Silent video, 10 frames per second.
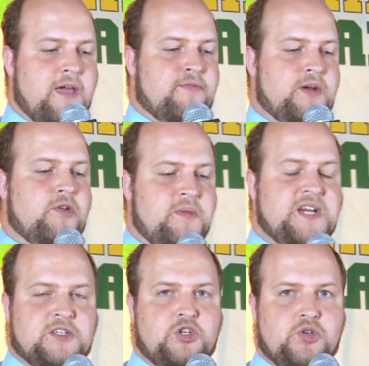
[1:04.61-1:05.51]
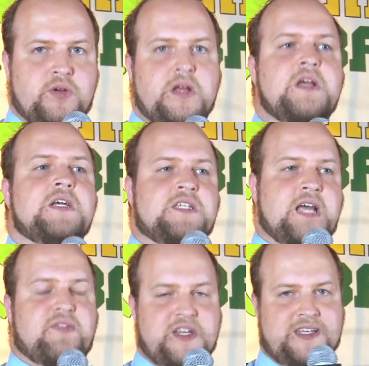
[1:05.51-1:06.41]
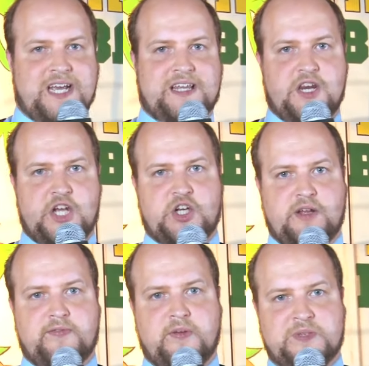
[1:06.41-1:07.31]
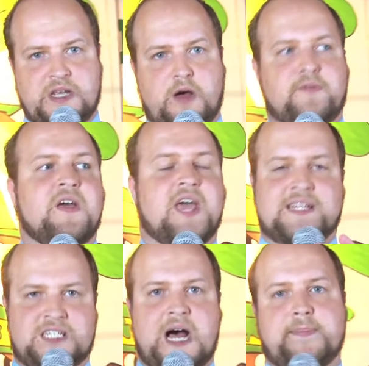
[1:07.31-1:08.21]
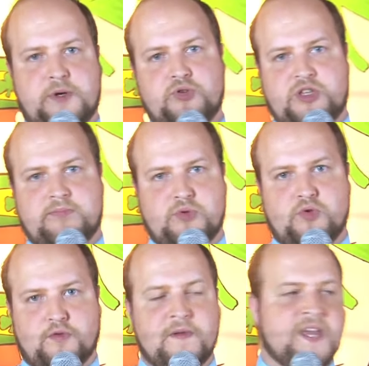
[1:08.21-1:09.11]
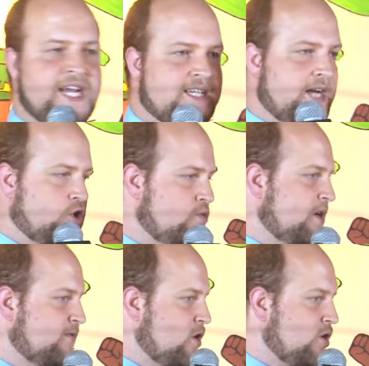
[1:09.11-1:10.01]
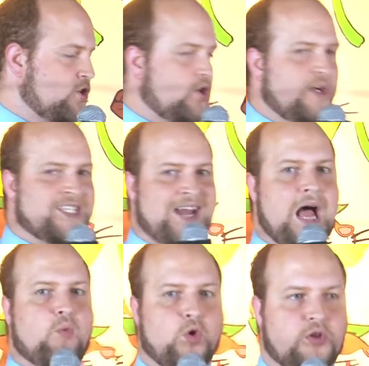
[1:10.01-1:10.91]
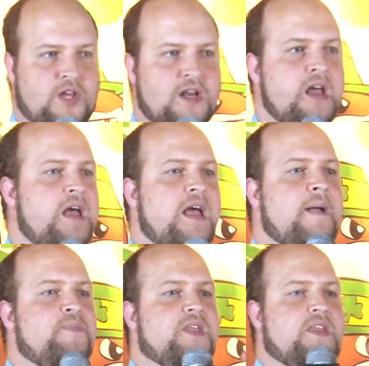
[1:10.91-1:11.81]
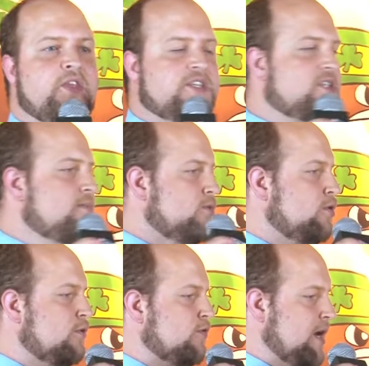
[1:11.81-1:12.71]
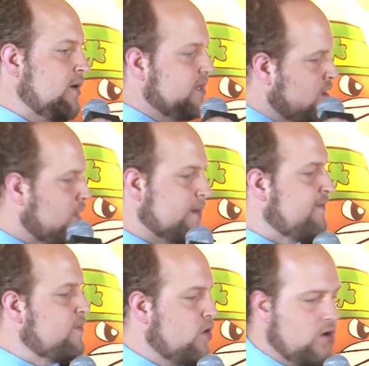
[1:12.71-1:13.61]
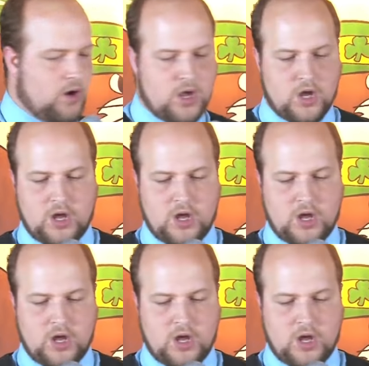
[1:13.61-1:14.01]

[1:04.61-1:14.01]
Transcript: If WWE doesn't do it, Seth needs to take the initiative himself and stop using the move. He's got too much of an arsenal. It's not worth it. This is a move, Ronnell, and correct me if I'm wrong.